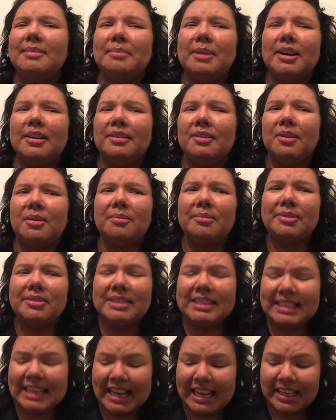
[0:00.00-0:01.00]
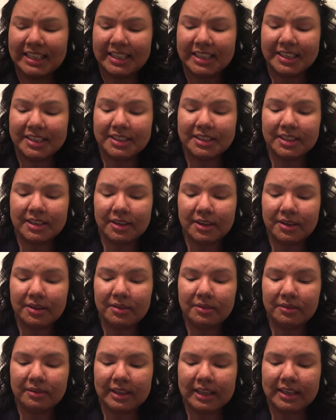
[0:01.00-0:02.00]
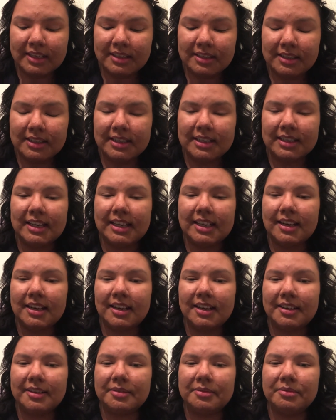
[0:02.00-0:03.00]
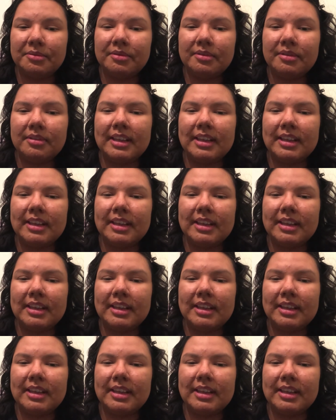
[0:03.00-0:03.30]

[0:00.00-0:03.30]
about almost 10 years ago that did a